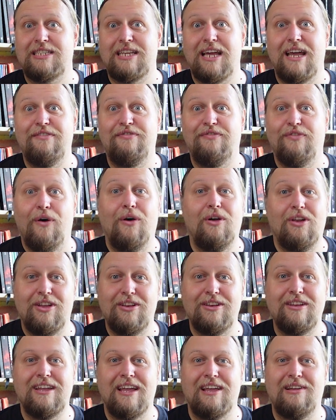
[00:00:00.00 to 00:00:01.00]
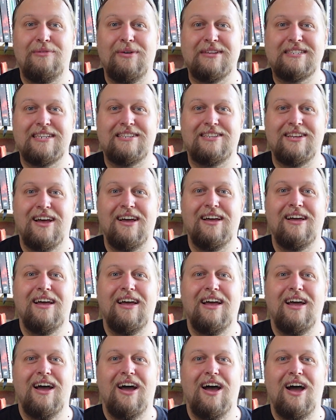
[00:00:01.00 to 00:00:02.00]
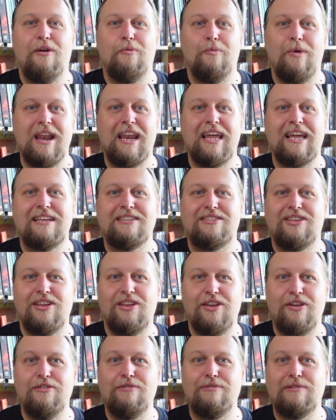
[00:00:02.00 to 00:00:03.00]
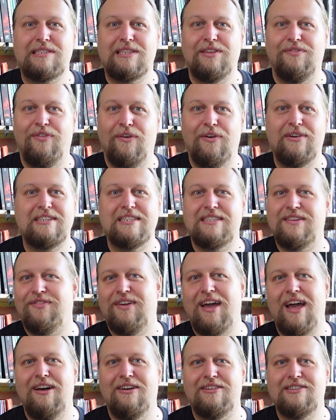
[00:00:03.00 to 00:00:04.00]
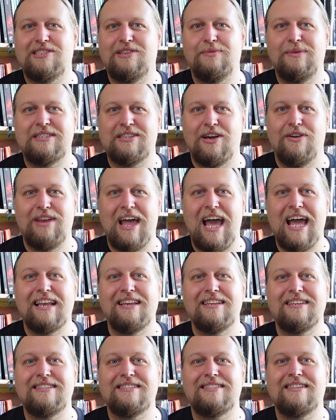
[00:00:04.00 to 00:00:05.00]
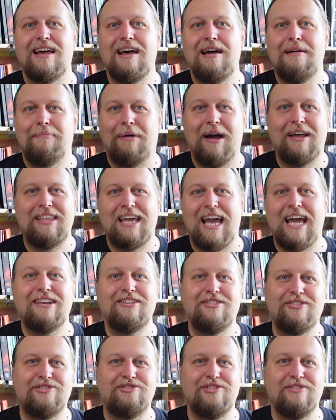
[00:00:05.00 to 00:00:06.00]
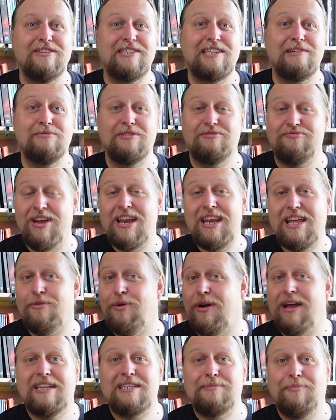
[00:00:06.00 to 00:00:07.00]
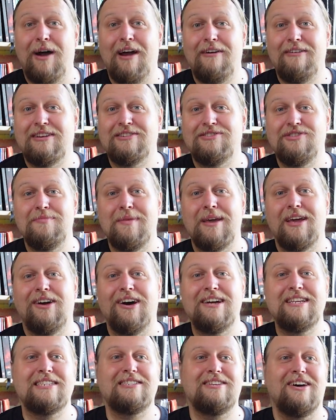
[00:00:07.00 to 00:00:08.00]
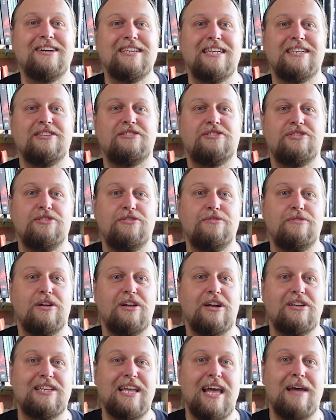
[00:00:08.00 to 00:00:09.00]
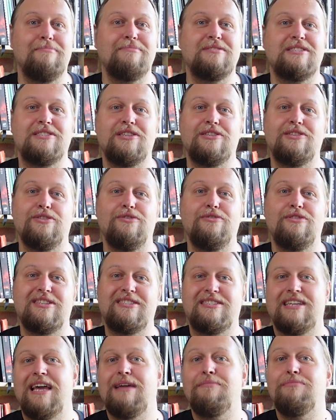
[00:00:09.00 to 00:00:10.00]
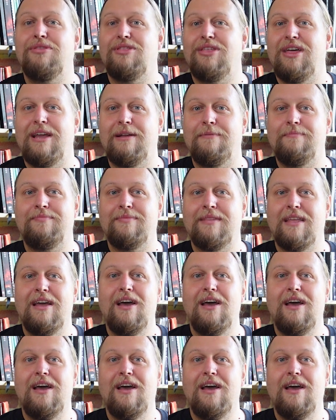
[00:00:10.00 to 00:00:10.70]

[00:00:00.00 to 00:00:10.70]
say fallen Inquisitor, willing to use the forces of chaos to his own ends by the end of the trilogy, was really quite inspiring to me, and I decided to attempt to do the same thing